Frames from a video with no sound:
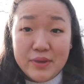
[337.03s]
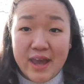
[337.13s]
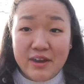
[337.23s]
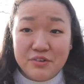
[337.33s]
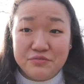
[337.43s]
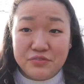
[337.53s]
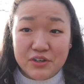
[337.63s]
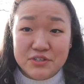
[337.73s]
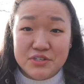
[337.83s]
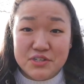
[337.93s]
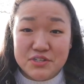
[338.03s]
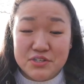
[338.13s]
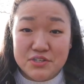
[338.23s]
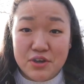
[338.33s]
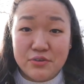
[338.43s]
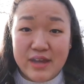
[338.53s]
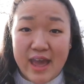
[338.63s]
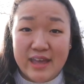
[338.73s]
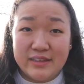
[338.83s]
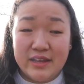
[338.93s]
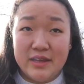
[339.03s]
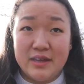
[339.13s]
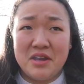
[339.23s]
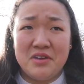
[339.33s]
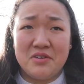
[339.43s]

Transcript: We had our first snow day like in